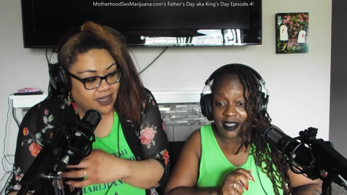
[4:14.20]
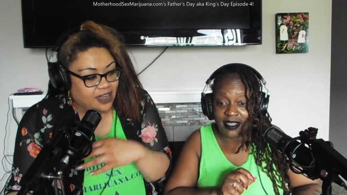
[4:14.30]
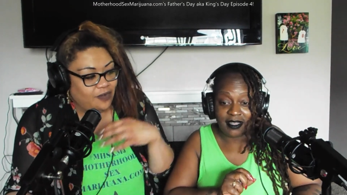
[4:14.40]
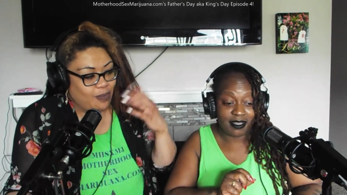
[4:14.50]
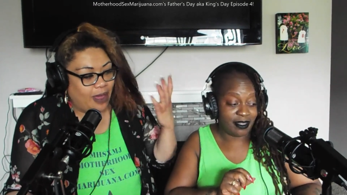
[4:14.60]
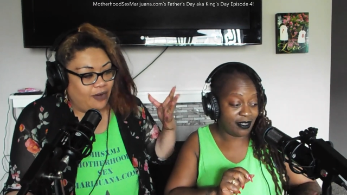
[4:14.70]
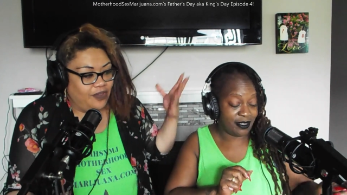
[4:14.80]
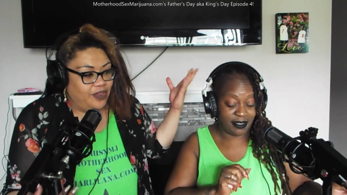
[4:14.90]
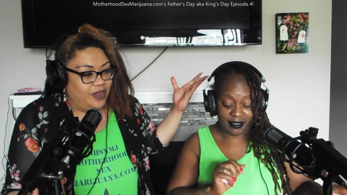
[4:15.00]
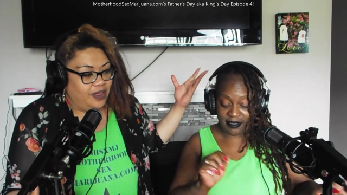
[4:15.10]
Speaker 1: enough
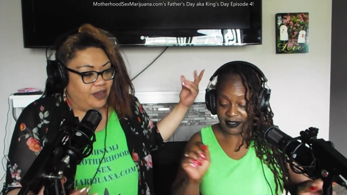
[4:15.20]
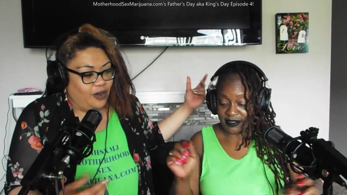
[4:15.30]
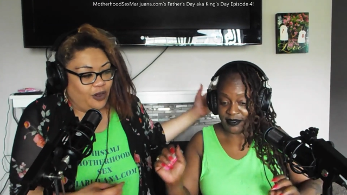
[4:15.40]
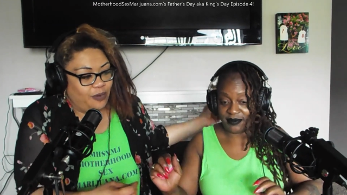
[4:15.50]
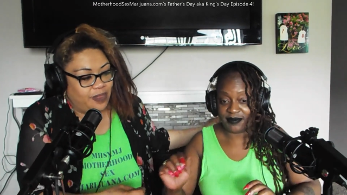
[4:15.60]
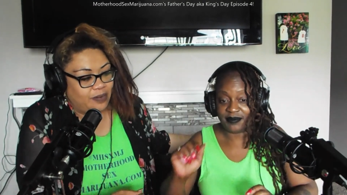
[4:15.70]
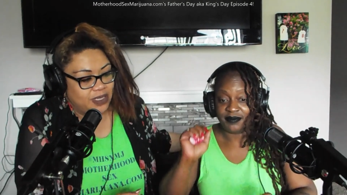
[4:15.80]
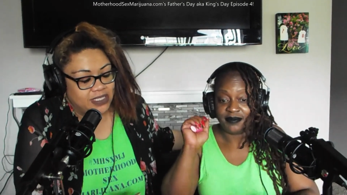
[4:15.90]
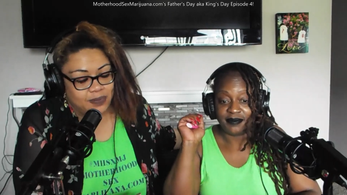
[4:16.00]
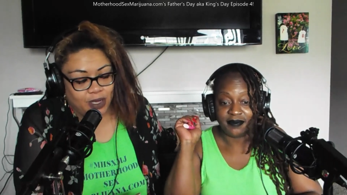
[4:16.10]
about the herb that
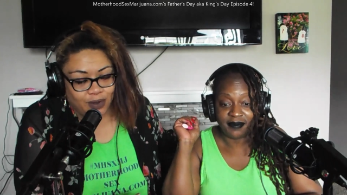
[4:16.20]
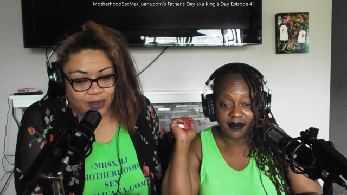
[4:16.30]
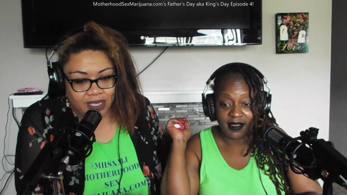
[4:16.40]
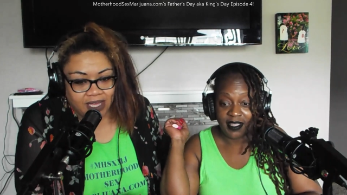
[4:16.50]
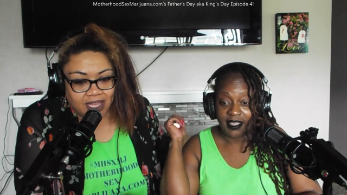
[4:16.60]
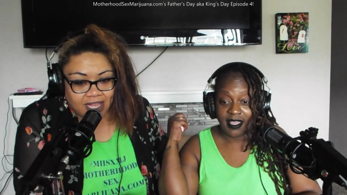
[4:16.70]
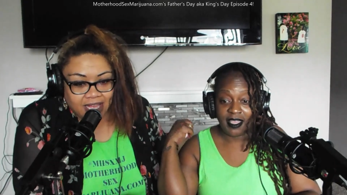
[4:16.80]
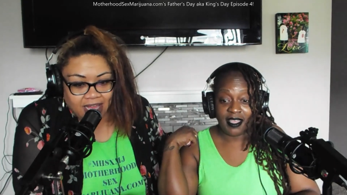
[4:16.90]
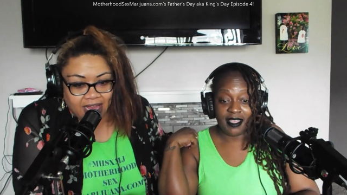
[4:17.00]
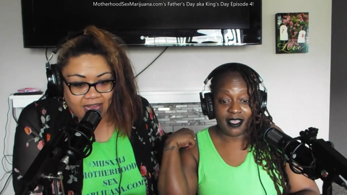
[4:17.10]
we smoke.
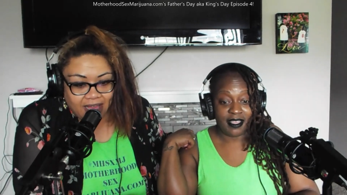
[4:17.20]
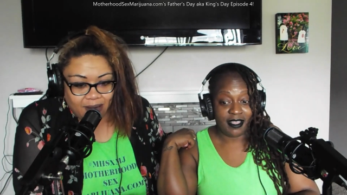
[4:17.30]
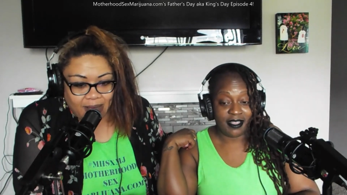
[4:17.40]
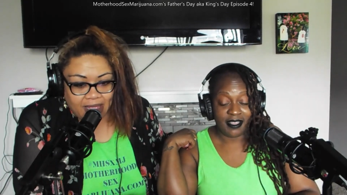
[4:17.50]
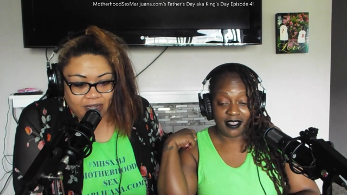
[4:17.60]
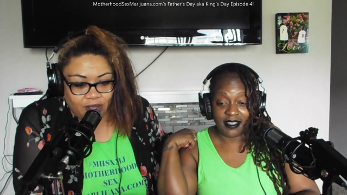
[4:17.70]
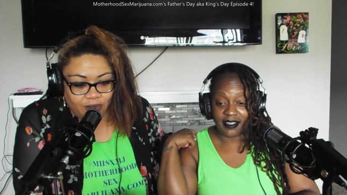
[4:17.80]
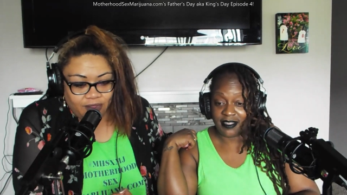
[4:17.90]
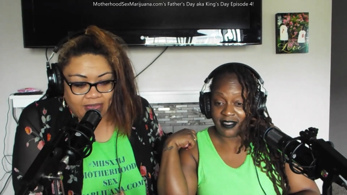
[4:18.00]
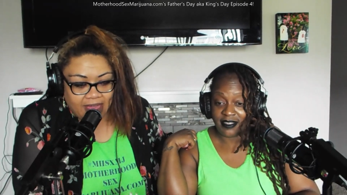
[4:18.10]
Um, I
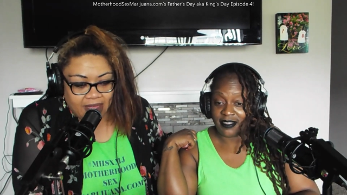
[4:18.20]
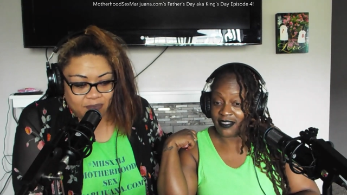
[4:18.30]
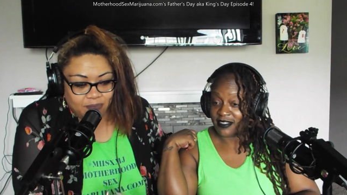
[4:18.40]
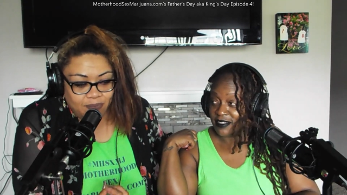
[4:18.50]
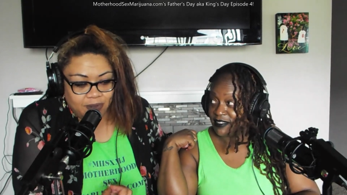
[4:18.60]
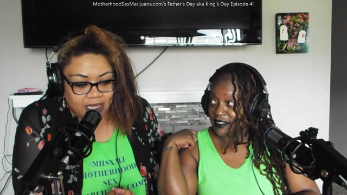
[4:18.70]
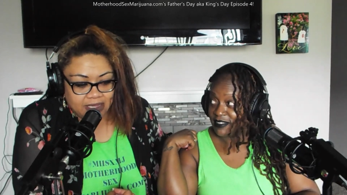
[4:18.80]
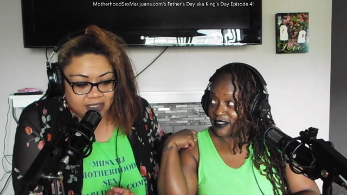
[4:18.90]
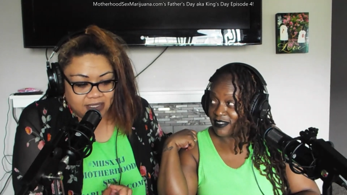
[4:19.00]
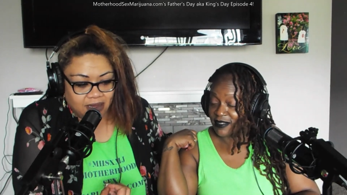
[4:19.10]
know that
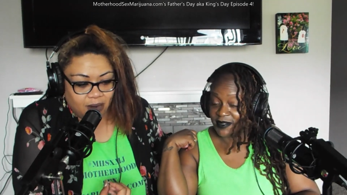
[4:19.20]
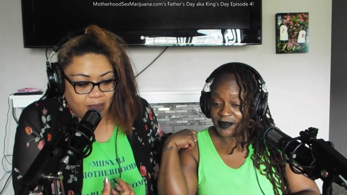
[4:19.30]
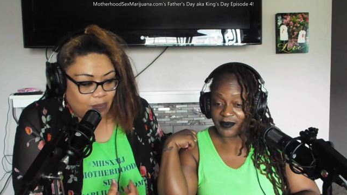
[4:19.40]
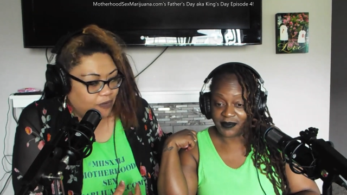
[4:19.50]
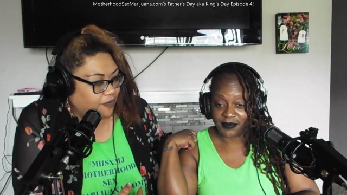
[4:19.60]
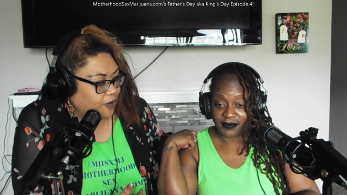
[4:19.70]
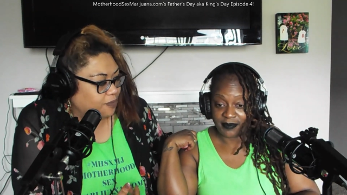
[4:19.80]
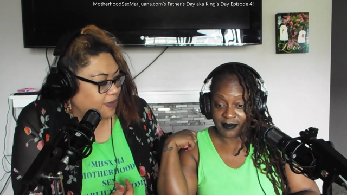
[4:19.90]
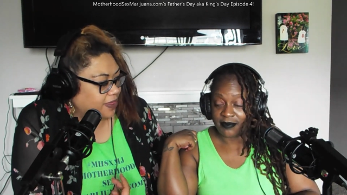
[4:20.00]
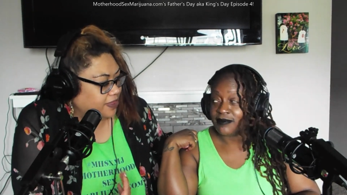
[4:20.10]
blunts are my
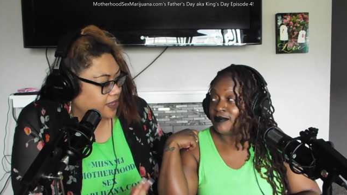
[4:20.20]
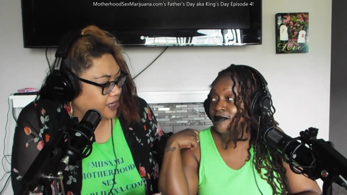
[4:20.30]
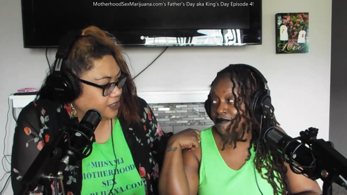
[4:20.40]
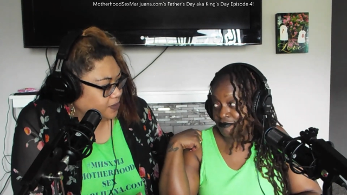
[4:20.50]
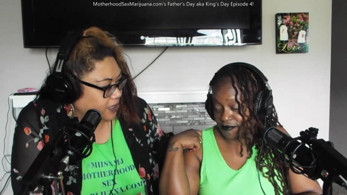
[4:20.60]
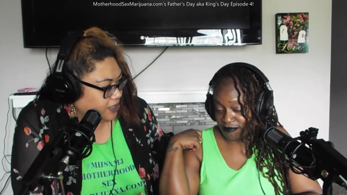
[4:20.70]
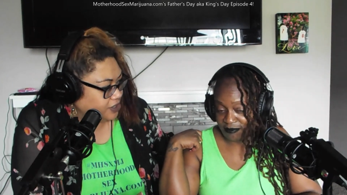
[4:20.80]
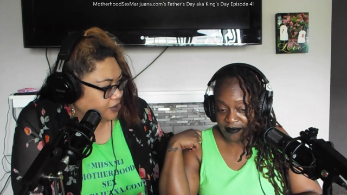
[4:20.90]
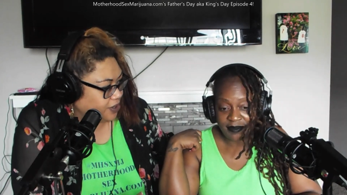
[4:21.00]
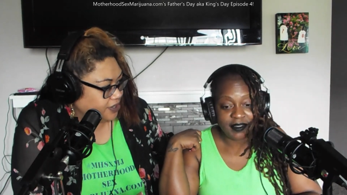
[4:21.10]
preferred
Speaker 2: method as mm -hmm. well
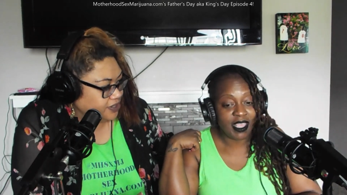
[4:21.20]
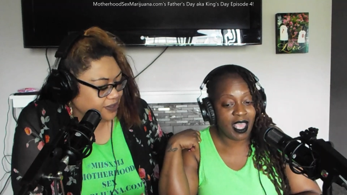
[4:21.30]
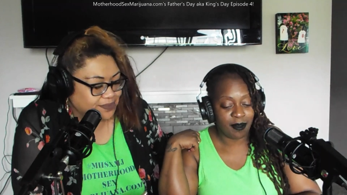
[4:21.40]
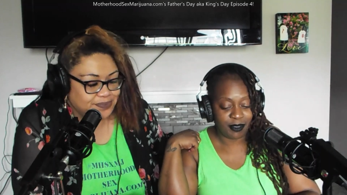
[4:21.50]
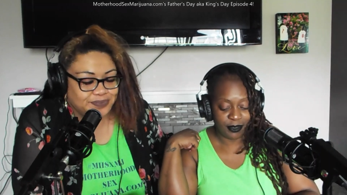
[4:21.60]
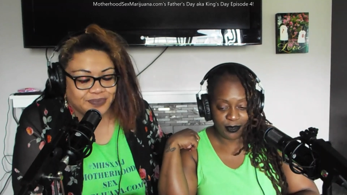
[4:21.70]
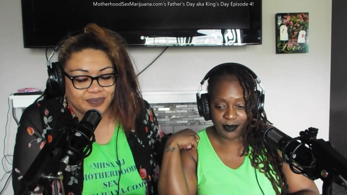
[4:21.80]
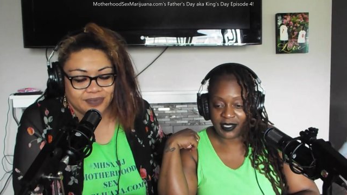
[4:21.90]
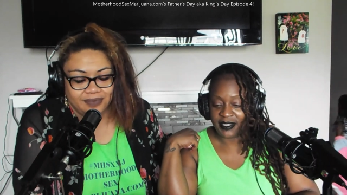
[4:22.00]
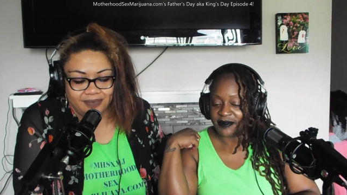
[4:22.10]
mm-hmm. as yours.
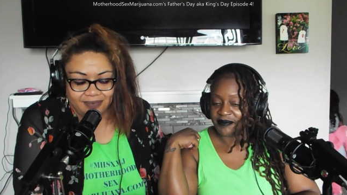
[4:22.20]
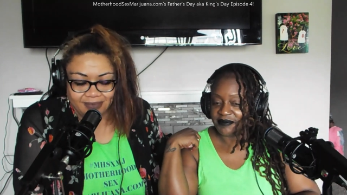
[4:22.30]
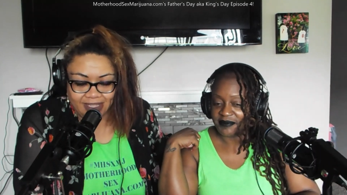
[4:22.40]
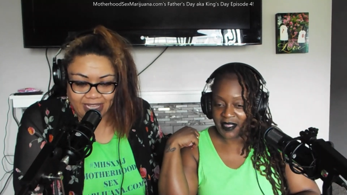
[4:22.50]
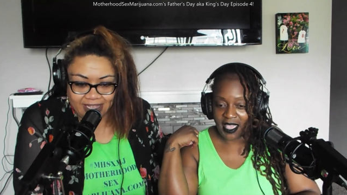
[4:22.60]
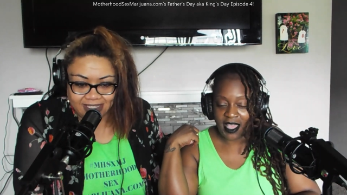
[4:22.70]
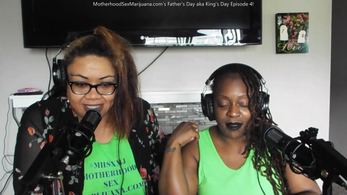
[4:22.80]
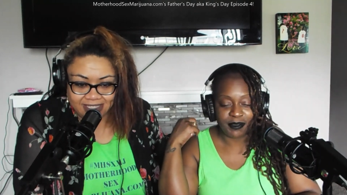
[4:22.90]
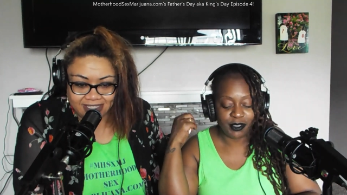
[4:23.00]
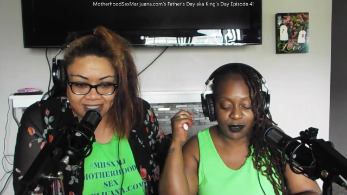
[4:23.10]
Absolutely. Yes.
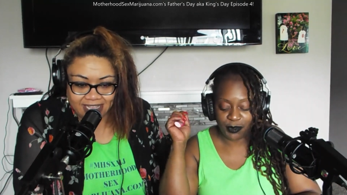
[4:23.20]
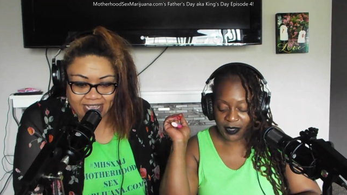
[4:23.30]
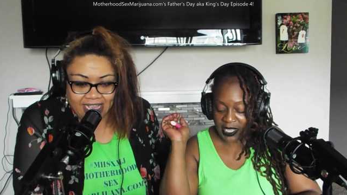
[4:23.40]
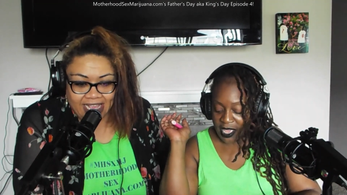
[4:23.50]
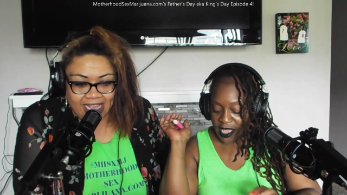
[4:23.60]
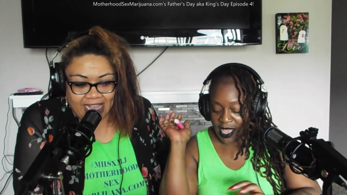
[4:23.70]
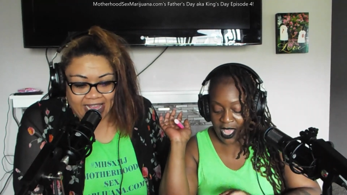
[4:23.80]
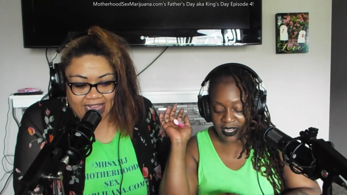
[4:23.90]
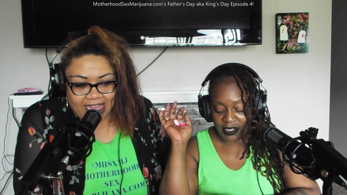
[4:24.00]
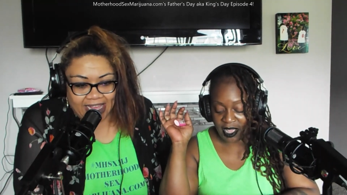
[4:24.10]
Absolutely.
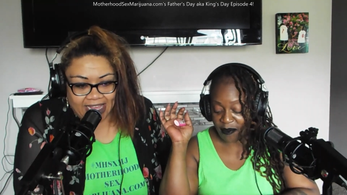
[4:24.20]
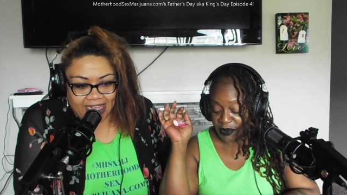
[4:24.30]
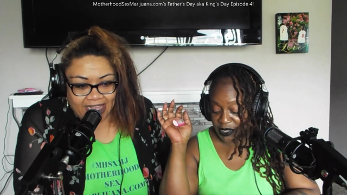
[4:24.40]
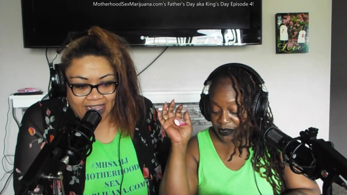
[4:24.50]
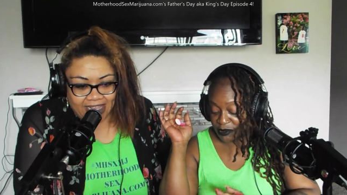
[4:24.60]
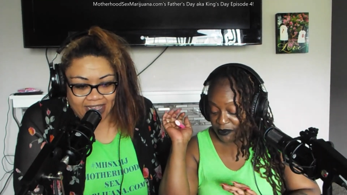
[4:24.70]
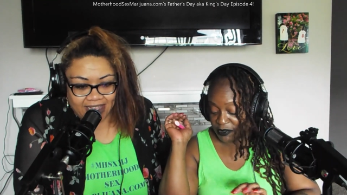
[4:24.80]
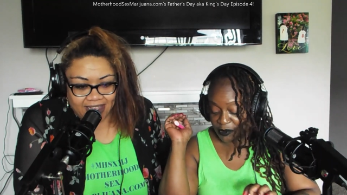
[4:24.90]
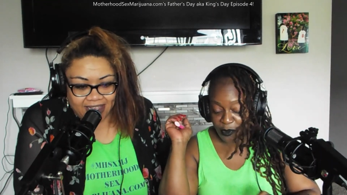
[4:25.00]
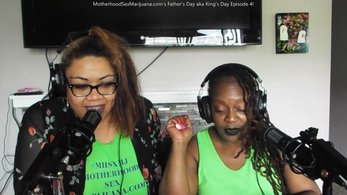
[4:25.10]
I, I, I've been
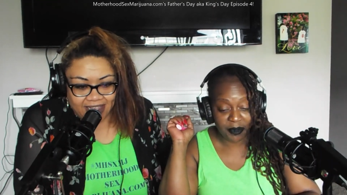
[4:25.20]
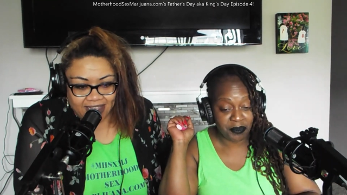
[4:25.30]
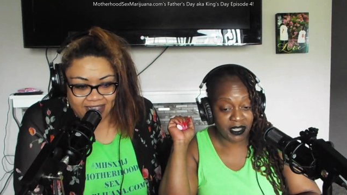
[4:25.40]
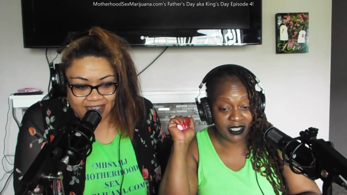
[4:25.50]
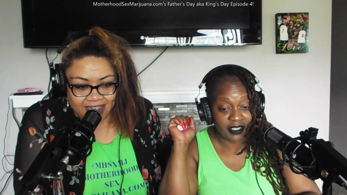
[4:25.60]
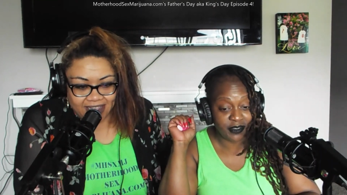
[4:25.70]
smoking blunts